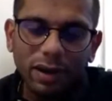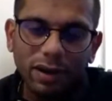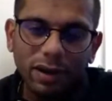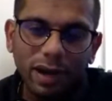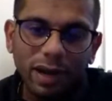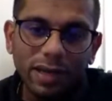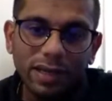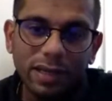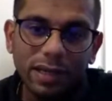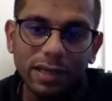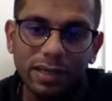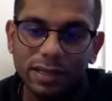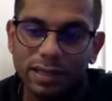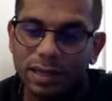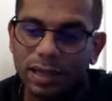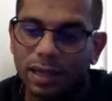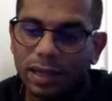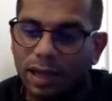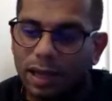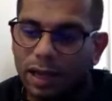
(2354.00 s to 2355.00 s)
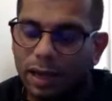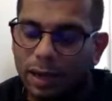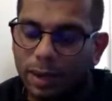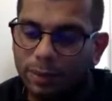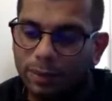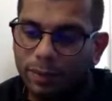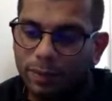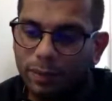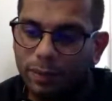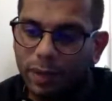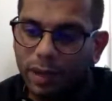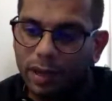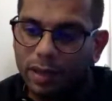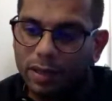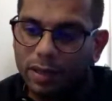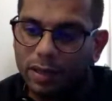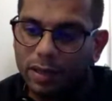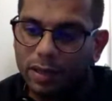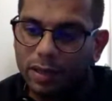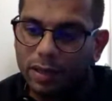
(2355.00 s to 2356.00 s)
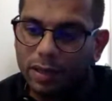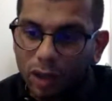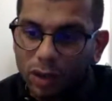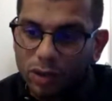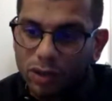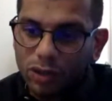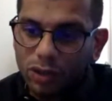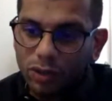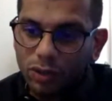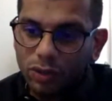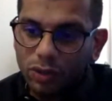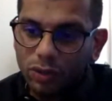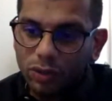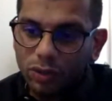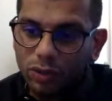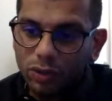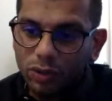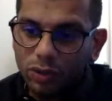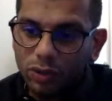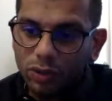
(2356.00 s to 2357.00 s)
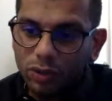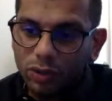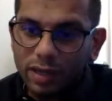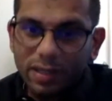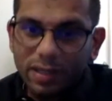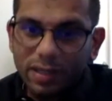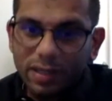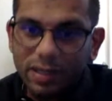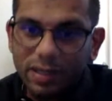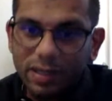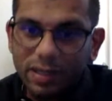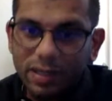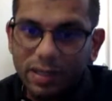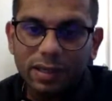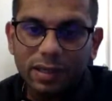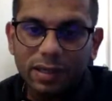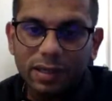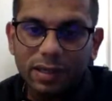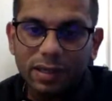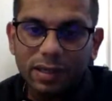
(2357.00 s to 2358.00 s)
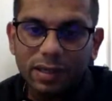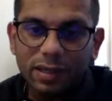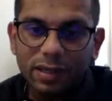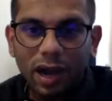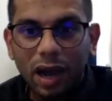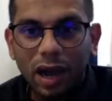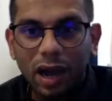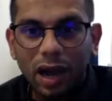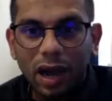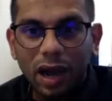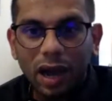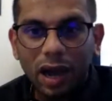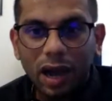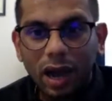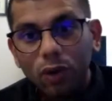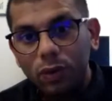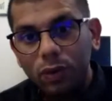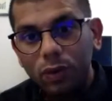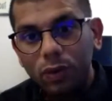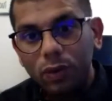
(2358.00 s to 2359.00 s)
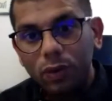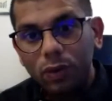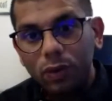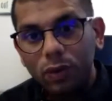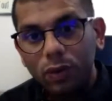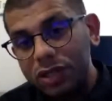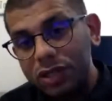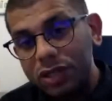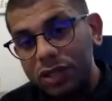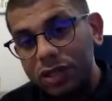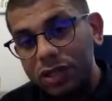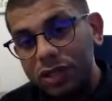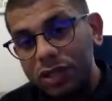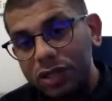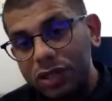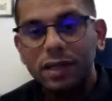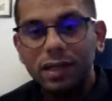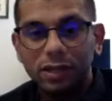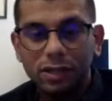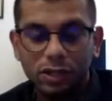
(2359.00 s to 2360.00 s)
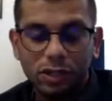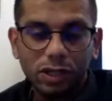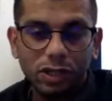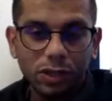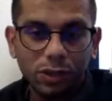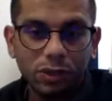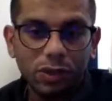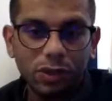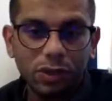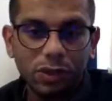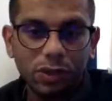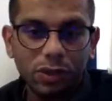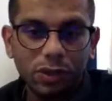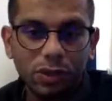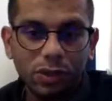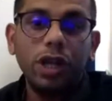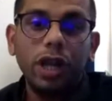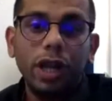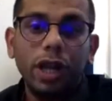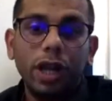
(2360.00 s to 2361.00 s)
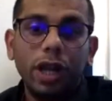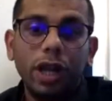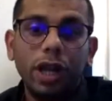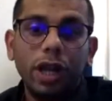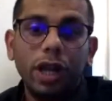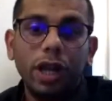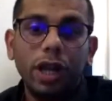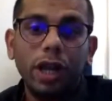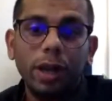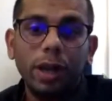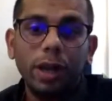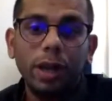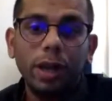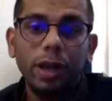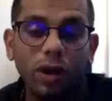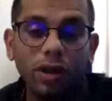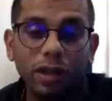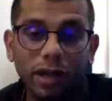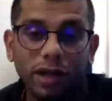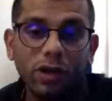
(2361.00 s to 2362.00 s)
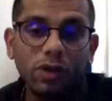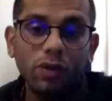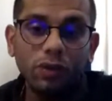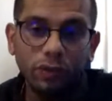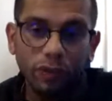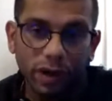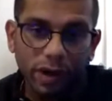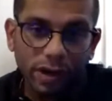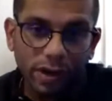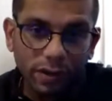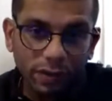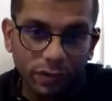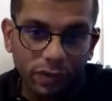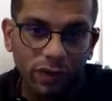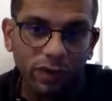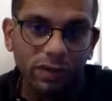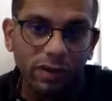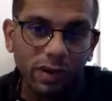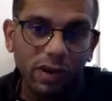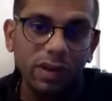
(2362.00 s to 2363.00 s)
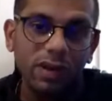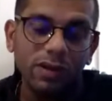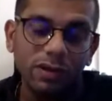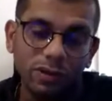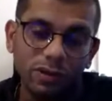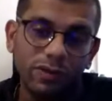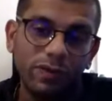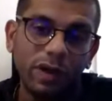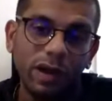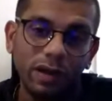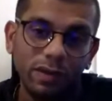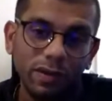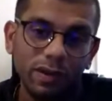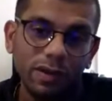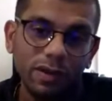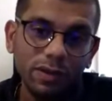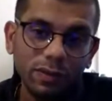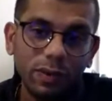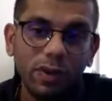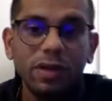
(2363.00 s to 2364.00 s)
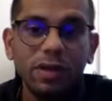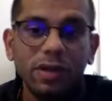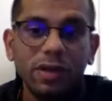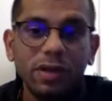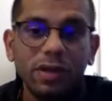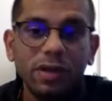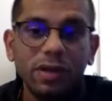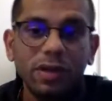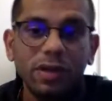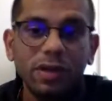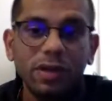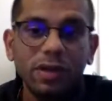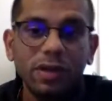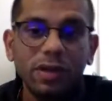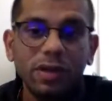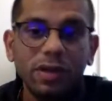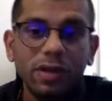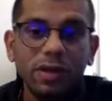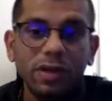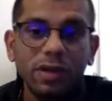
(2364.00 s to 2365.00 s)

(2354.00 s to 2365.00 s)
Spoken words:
right? It allows you to understand how outside institutions shape the law that you've read for 3 years or 5 years. What is the effect of